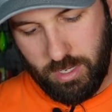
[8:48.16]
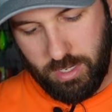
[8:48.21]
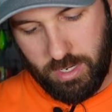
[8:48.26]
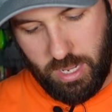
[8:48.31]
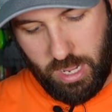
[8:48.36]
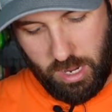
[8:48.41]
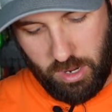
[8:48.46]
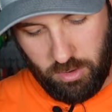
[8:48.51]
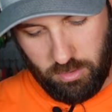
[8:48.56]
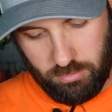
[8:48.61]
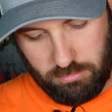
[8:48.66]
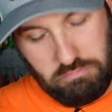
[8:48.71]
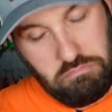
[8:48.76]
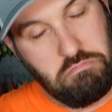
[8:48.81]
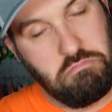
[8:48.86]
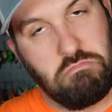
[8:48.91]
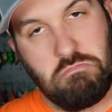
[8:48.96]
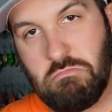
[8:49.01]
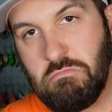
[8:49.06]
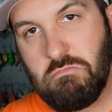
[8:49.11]
Now,
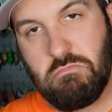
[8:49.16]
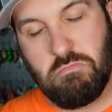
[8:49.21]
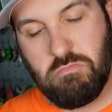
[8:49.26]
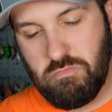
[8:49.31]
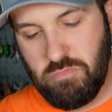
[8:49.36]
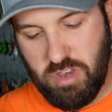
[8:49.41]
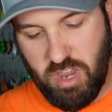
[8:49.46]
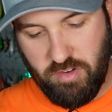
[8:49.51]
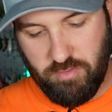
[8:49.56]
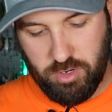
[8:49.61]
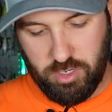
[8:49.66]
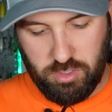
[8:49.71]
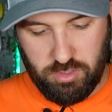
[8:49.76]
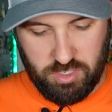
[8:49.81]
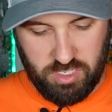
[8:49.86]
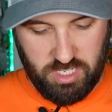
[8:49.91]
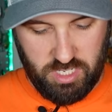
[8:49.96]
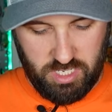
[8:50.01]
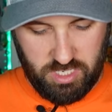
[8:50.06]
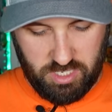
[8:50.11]
never
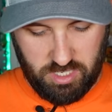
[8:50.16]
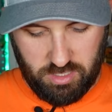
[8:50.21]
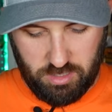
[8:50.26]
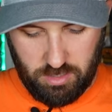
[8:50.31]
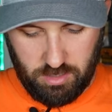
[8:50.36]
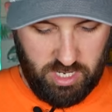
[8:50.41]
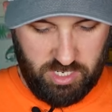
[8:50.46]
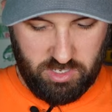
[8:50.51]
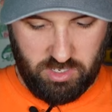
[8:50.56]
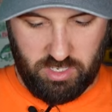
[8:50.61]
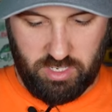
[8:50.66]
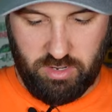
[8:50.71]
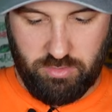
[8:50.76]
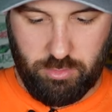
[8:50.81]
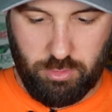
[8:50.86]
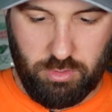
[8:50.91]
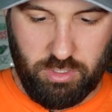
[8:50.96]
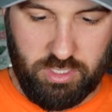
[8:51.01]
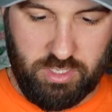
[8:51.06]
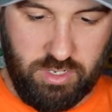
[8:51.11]
used this. Actually, never
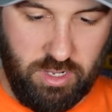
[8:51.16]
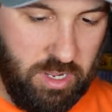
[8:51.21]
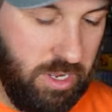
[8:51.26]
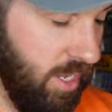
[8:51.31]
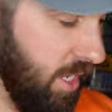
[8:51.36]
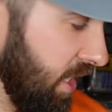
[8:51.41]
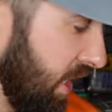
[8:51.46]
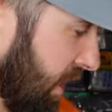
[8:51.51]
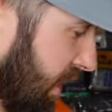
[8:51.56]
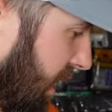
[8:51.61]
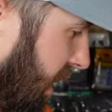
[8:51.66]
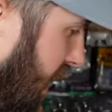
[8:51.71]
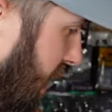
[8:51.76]
really saw any of the